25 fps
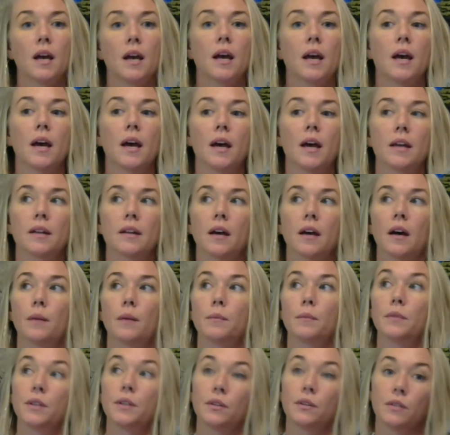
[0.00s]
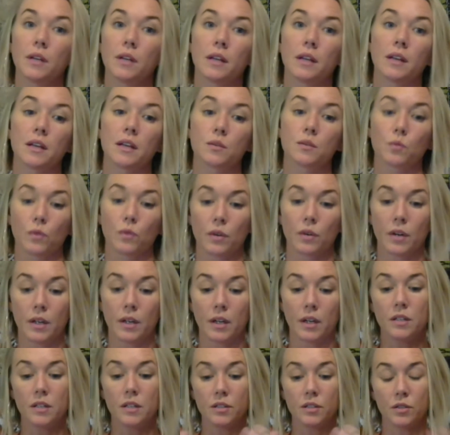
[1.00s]
and literally unless we're
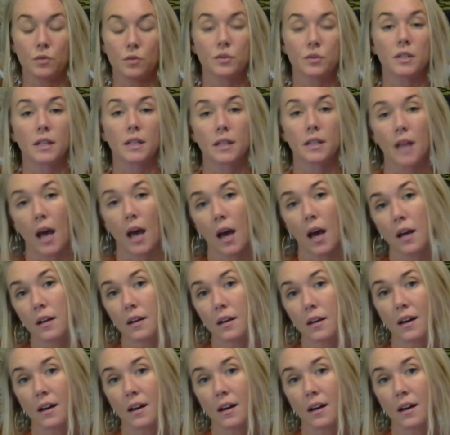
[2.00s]
inducing that,